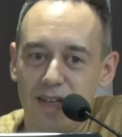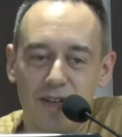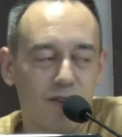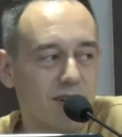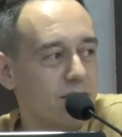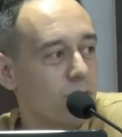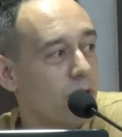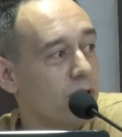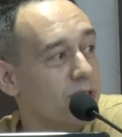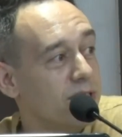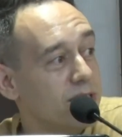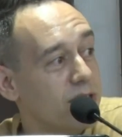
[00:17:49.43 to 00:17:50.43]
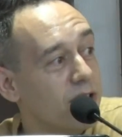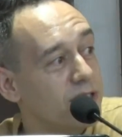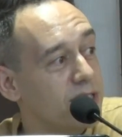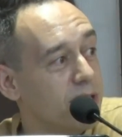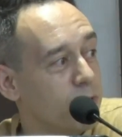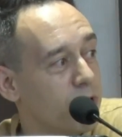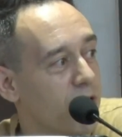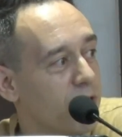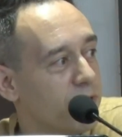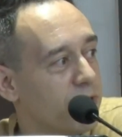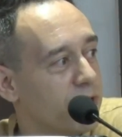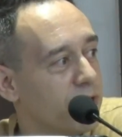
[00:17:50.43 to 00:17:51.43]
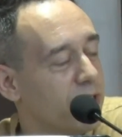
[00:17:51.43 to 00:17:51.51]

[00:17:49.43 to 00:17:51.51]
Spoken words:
Right, so all these thoughts that we're having,